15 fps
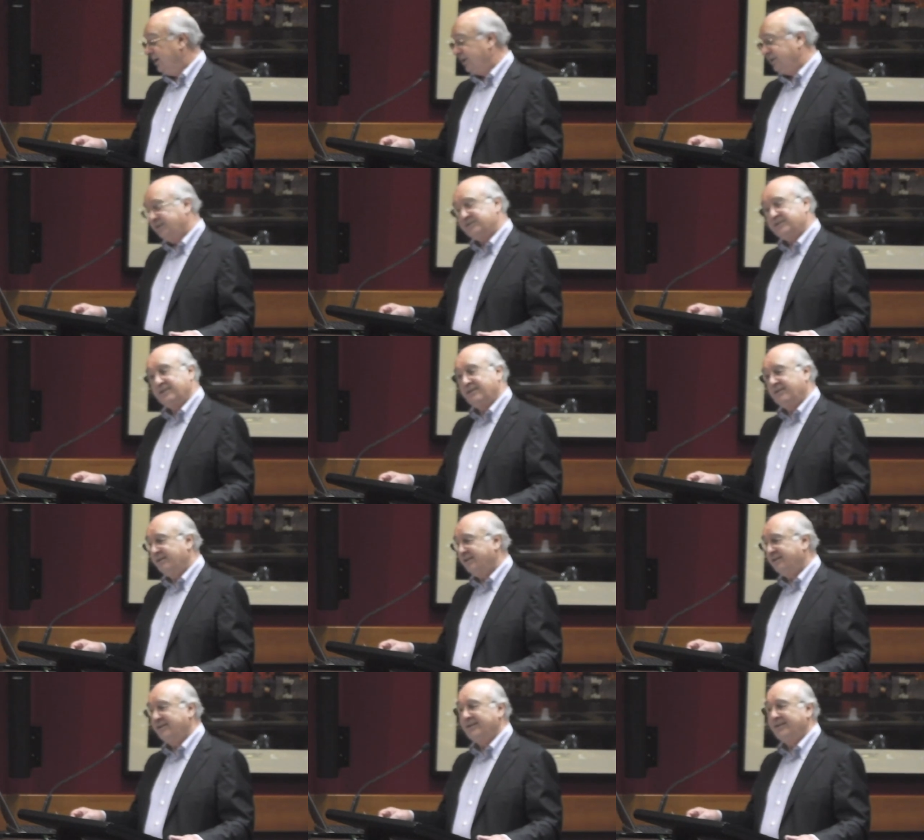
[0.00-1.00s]
And I said,
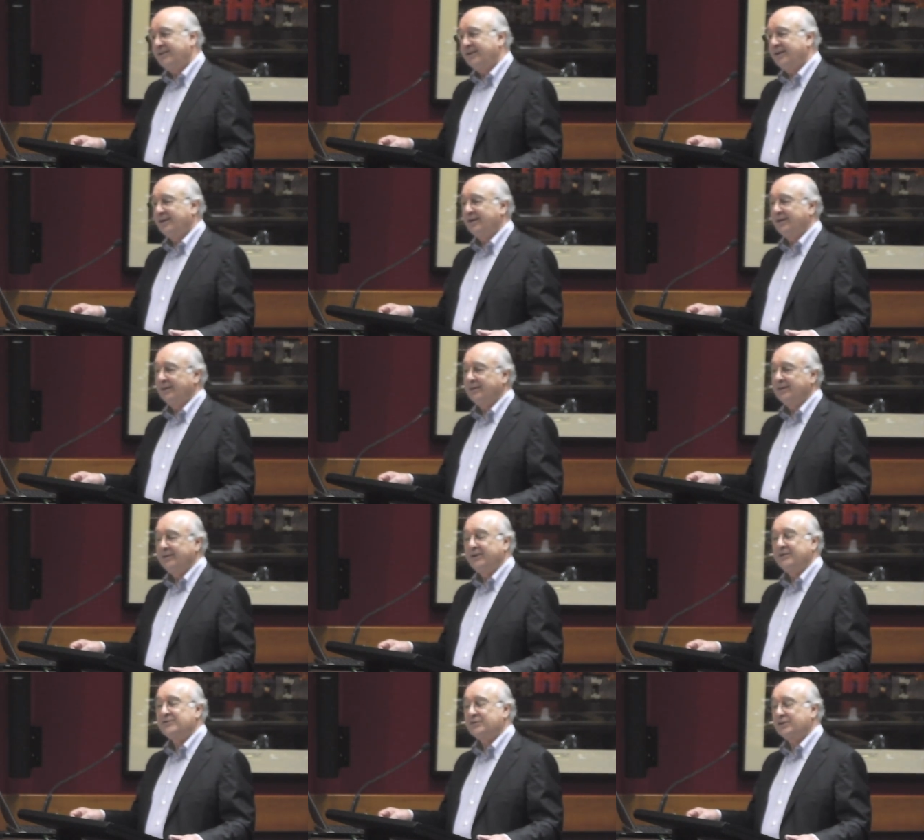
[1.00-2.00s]
no, no, no,
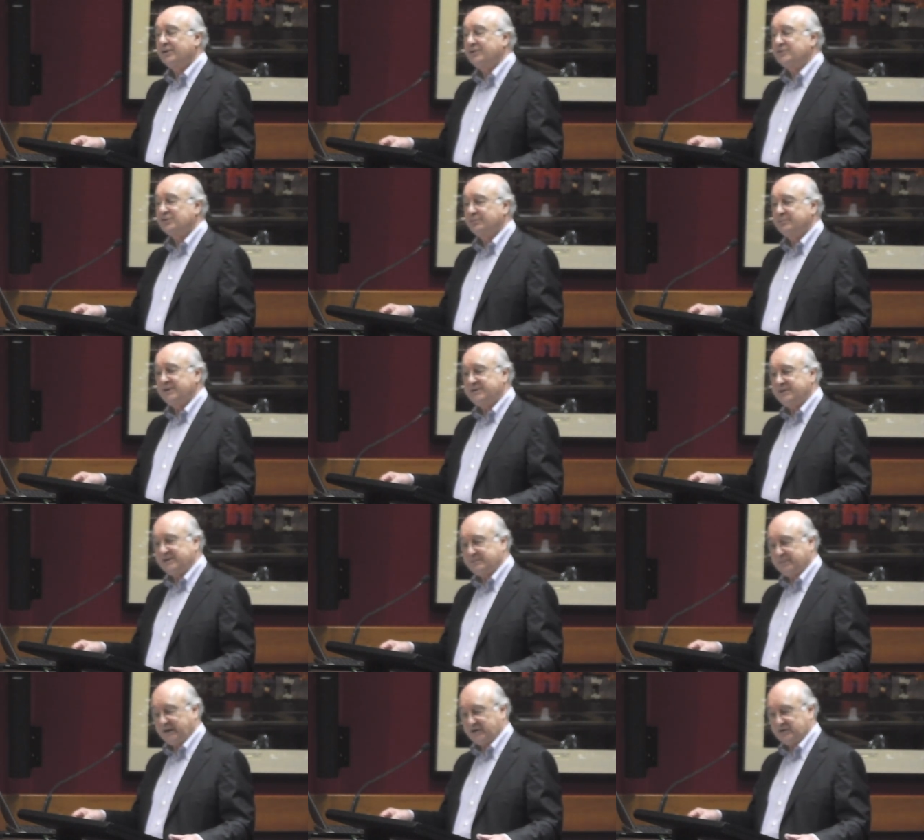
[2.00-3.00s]
the historian should be
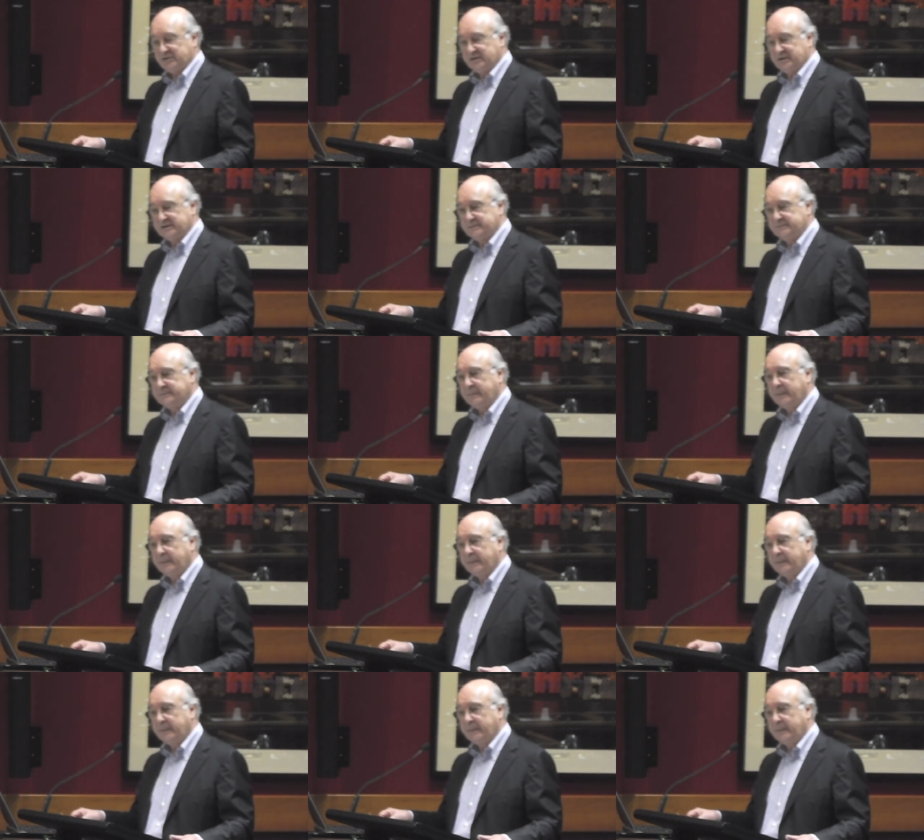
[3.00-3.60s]
dispassionate.